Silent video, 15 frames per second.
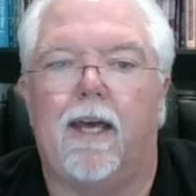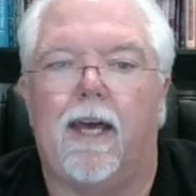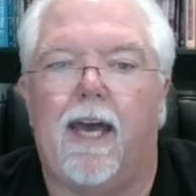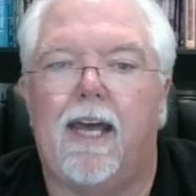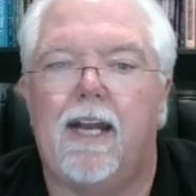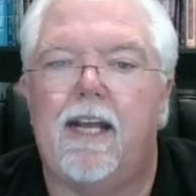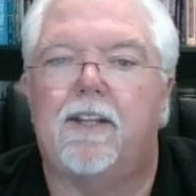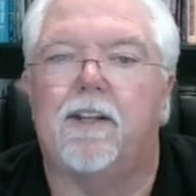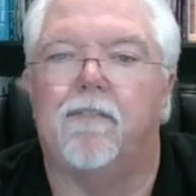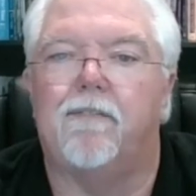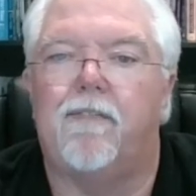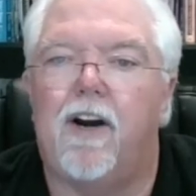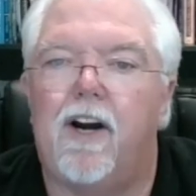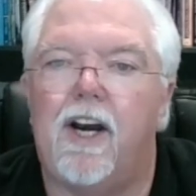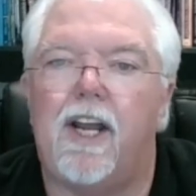And at the
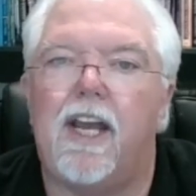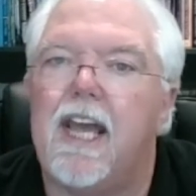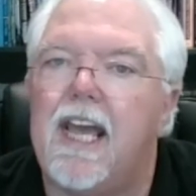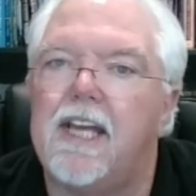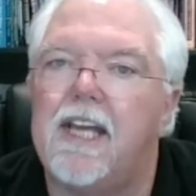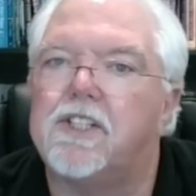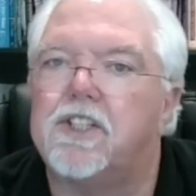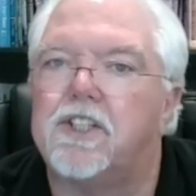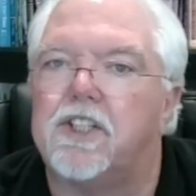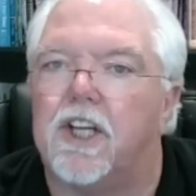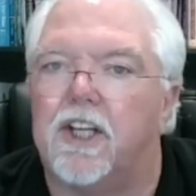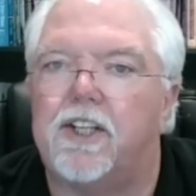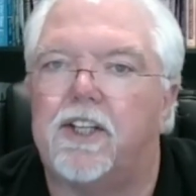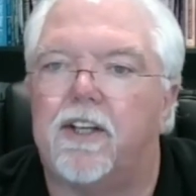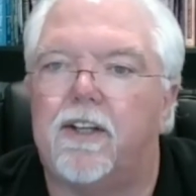very
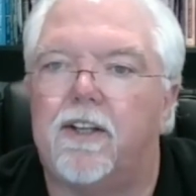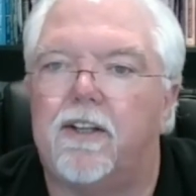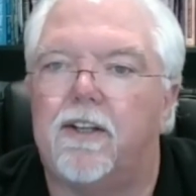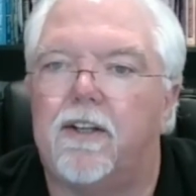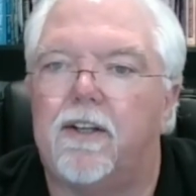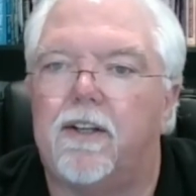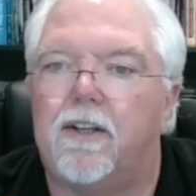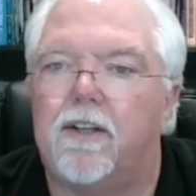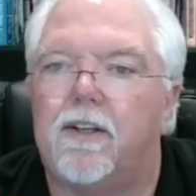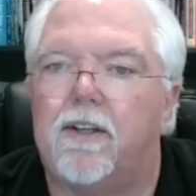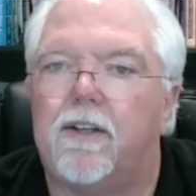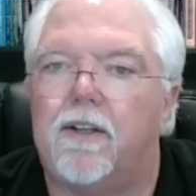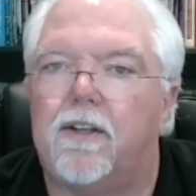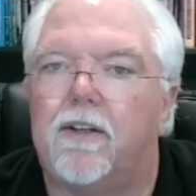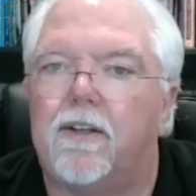instant
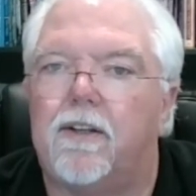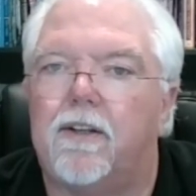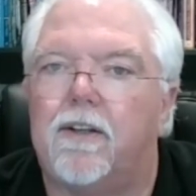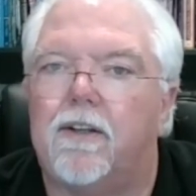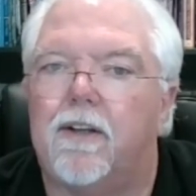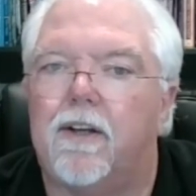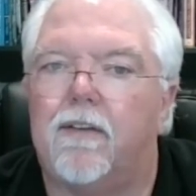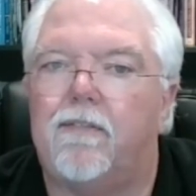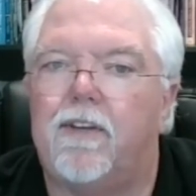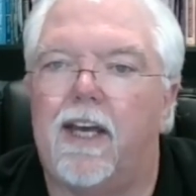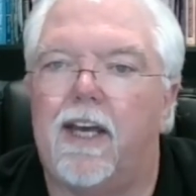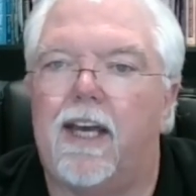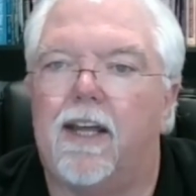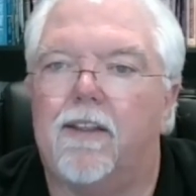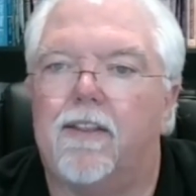of
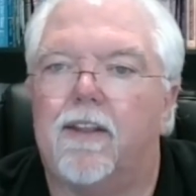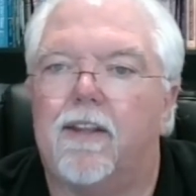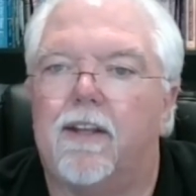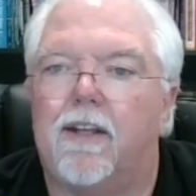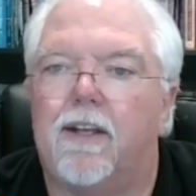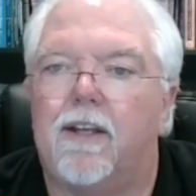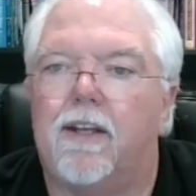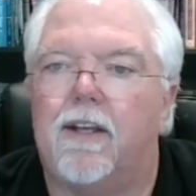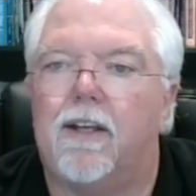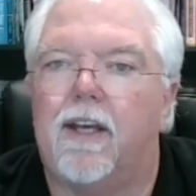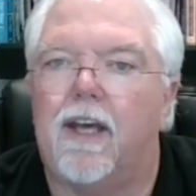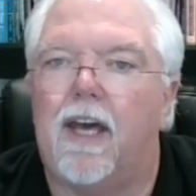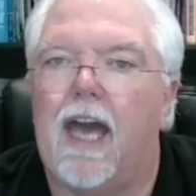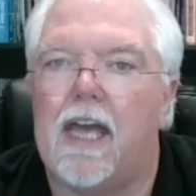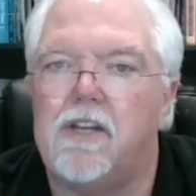death,
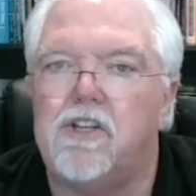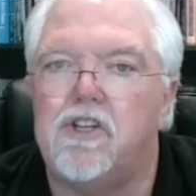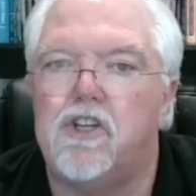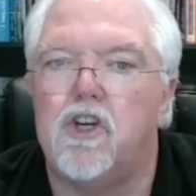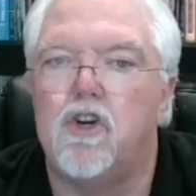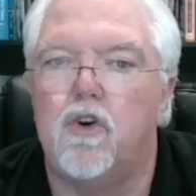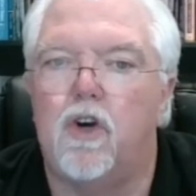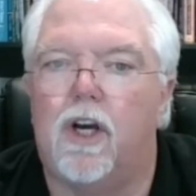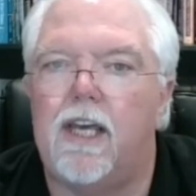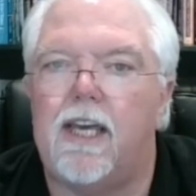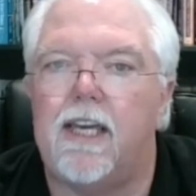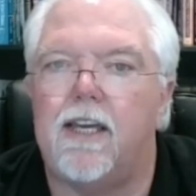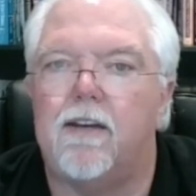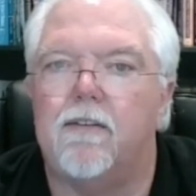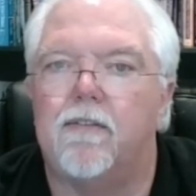and you
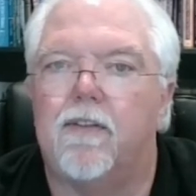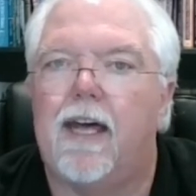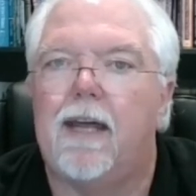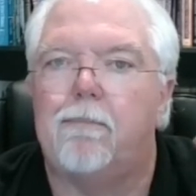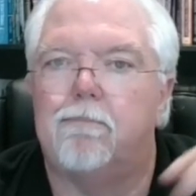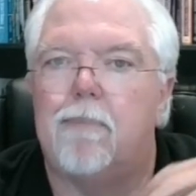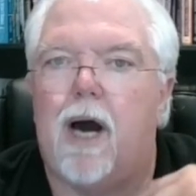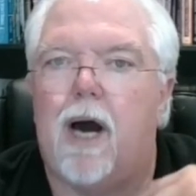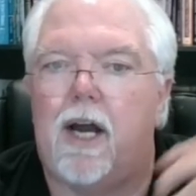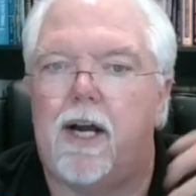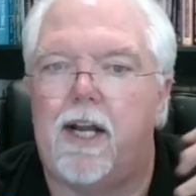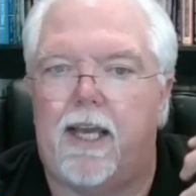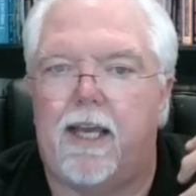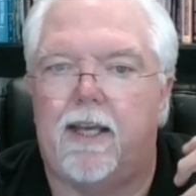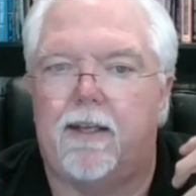leave that
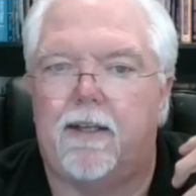body,